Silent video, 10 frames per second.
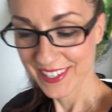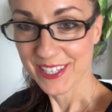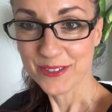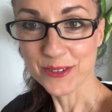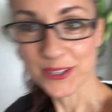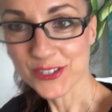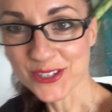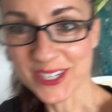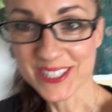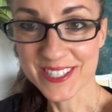during the
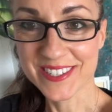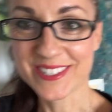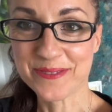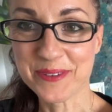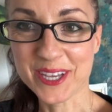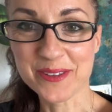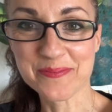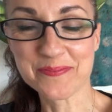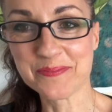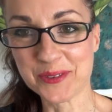shot to make it
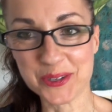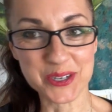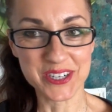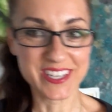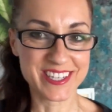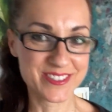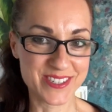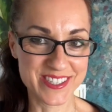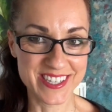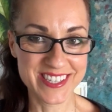more
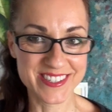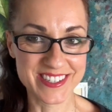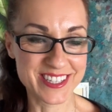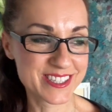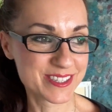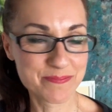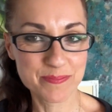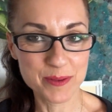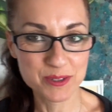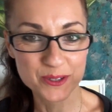interesting, so that
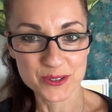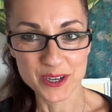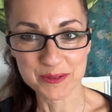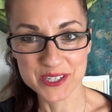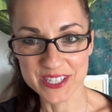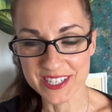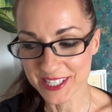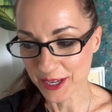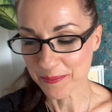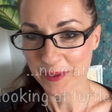people don't always see the
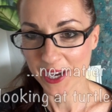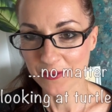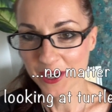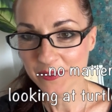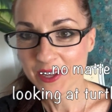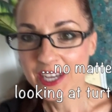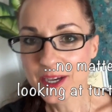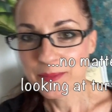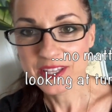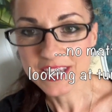same background.
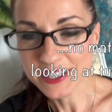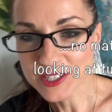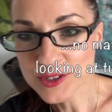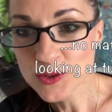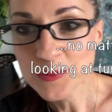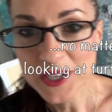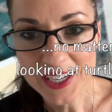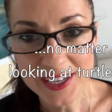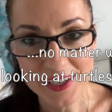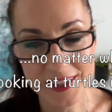But yeah, the
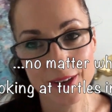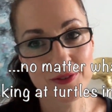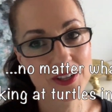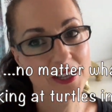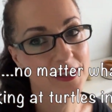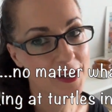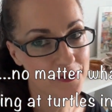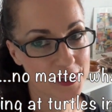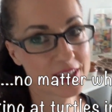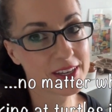zooming
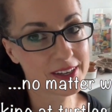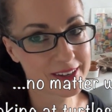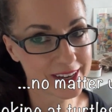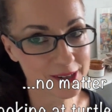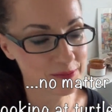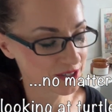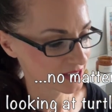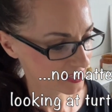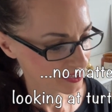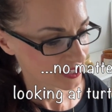definitely helps.
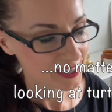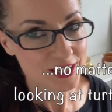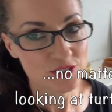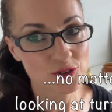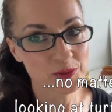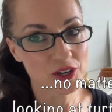Zooming